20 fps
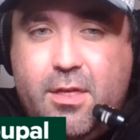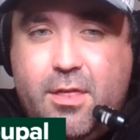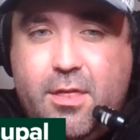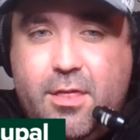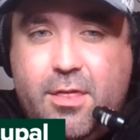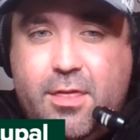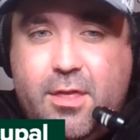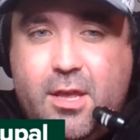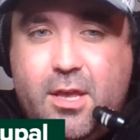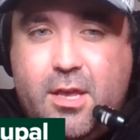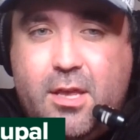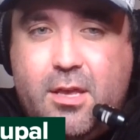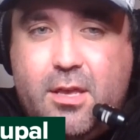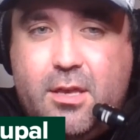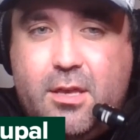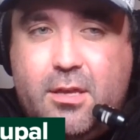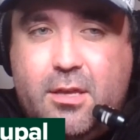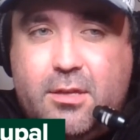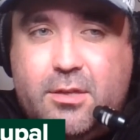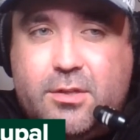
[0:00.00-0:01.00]

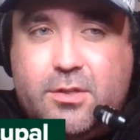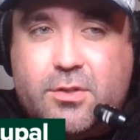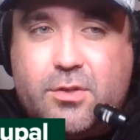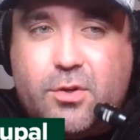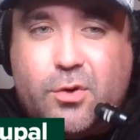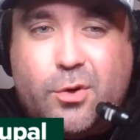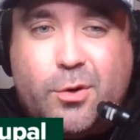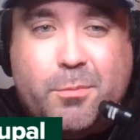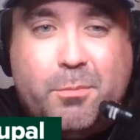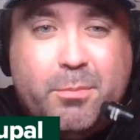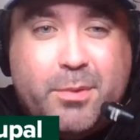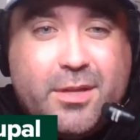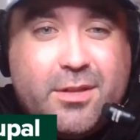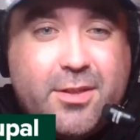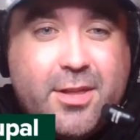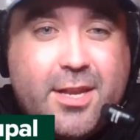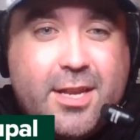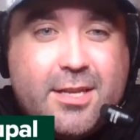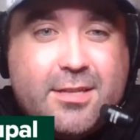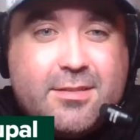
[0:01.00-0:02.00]
the
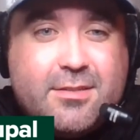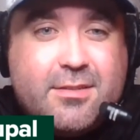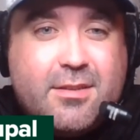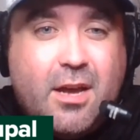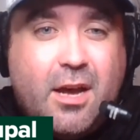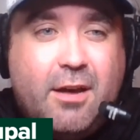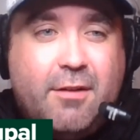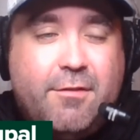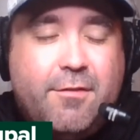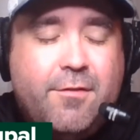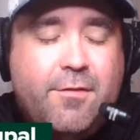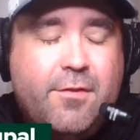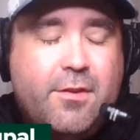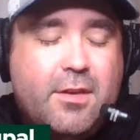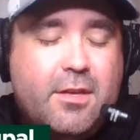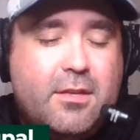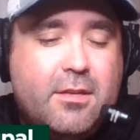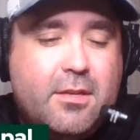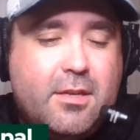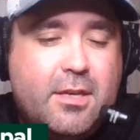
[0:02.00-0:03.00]
durability stuff
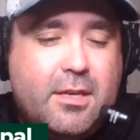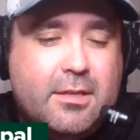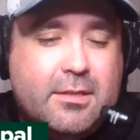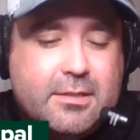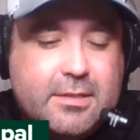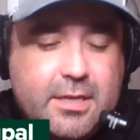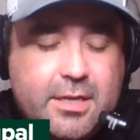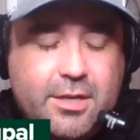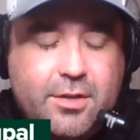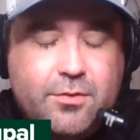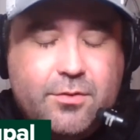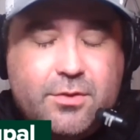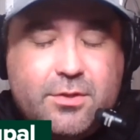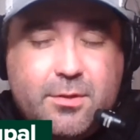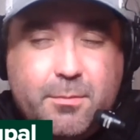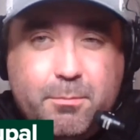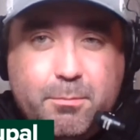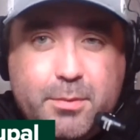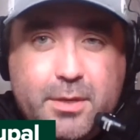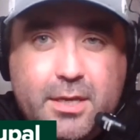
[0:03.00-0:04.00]
continues to
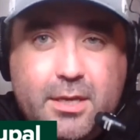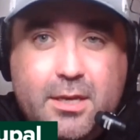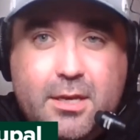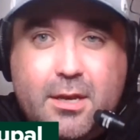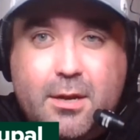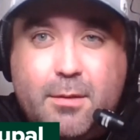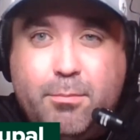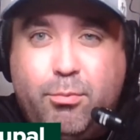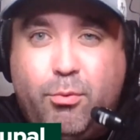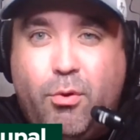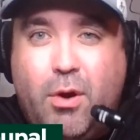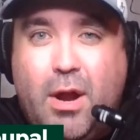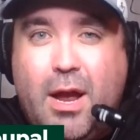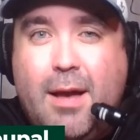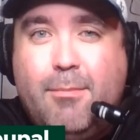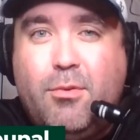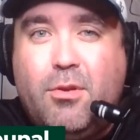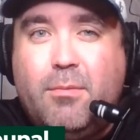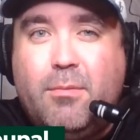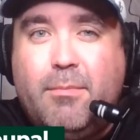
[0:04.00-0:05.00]
be a
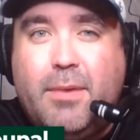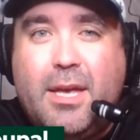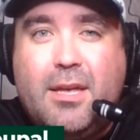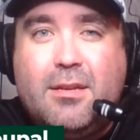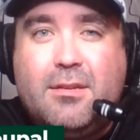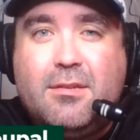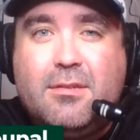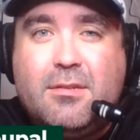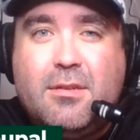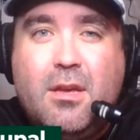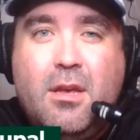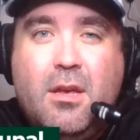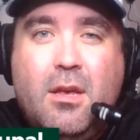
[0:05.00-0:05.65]
problem, and